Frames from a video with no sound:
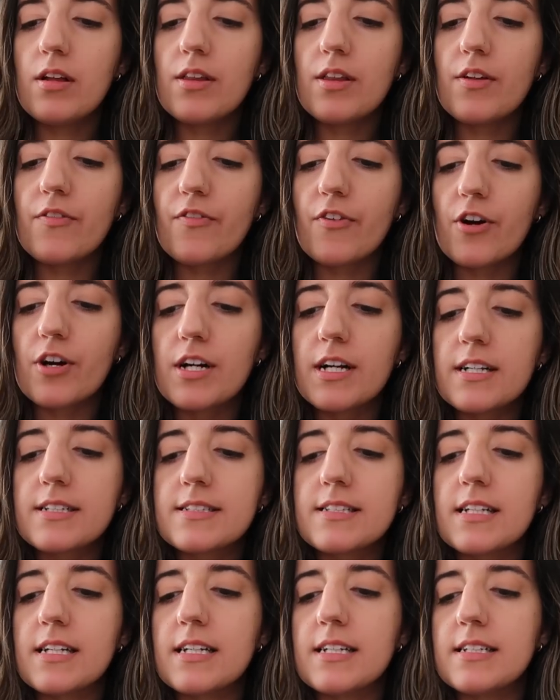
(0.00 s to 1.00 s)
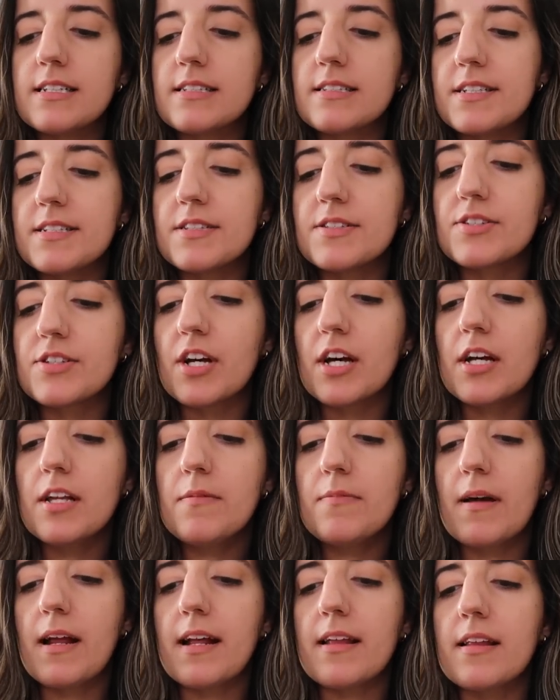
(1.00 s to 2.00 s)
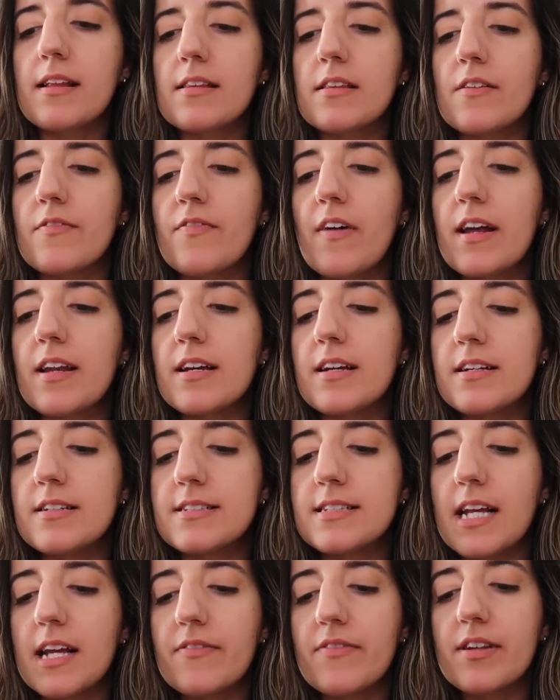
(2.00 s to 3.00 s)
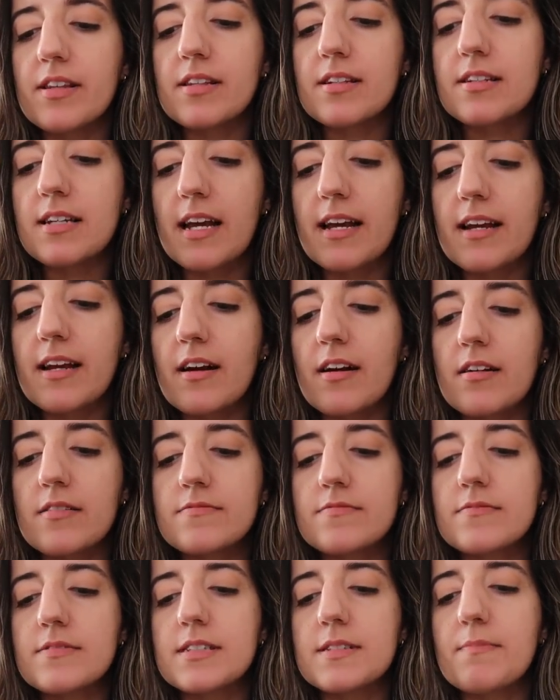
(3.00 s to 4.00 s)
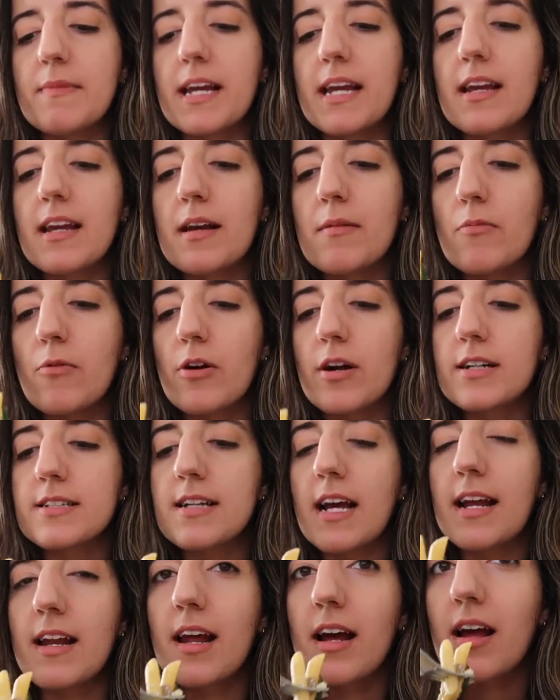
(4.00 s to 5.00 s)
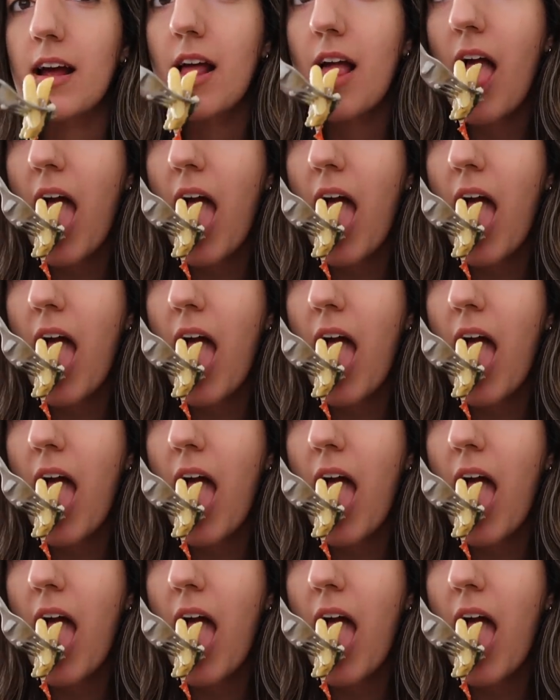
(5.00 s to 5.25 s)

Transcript: The verdict is this is good, but I think the feta is saving the day here making it more exciting.